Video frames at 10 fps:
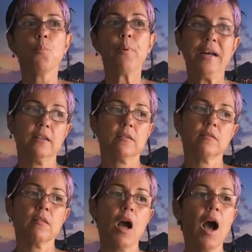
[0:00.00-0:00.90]
but
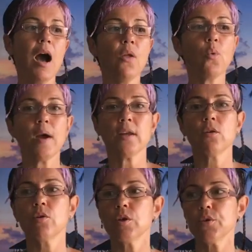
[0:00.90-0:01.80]
how do I
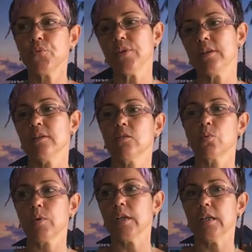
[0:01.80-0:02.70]
know if it is
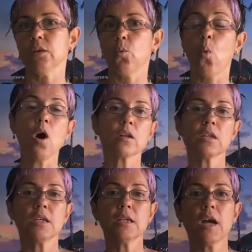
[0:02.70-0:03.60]
really
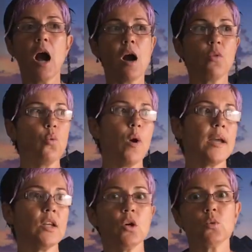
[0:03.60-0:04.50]
working? How do
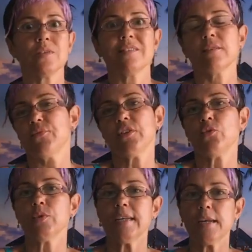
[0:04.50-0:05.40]
I notice if it's
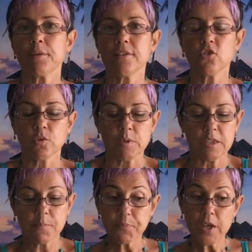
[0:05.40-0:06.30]
doing anything to
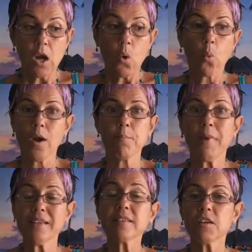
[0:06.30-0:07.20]
me? Well,
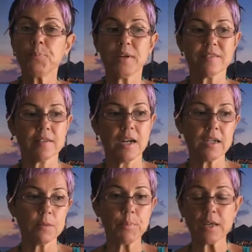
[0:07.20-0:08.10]
myself
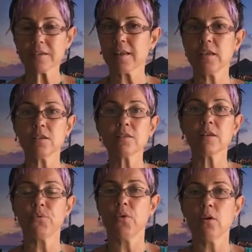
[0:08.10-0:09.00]
personally, because I use
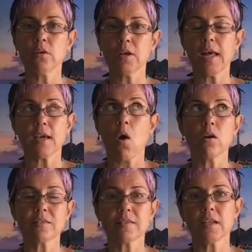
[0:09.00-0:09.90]
the phone like
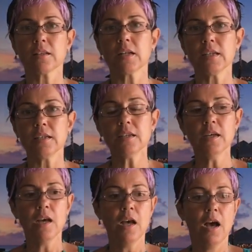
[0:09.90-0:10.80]
constantly,
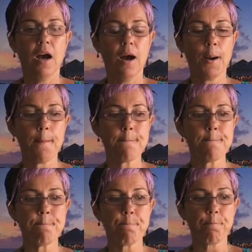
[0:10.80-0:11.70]

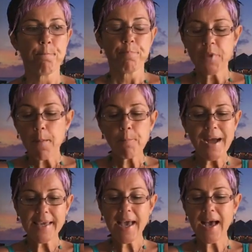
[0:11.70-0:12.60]

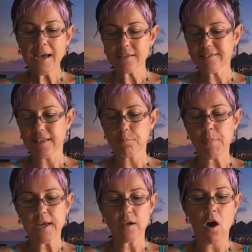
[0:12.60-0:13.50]
my hands and
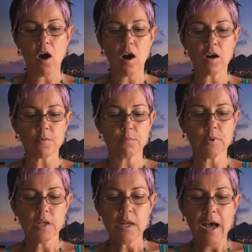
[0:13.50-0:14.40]
my arm,
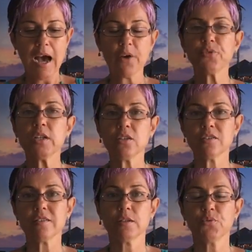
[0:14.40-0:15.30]
after
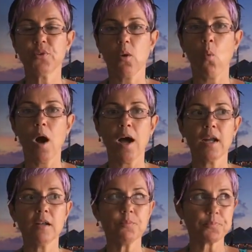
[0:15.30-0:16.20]
using it for a
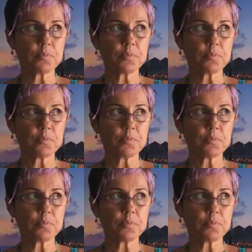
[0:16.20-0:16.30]
while,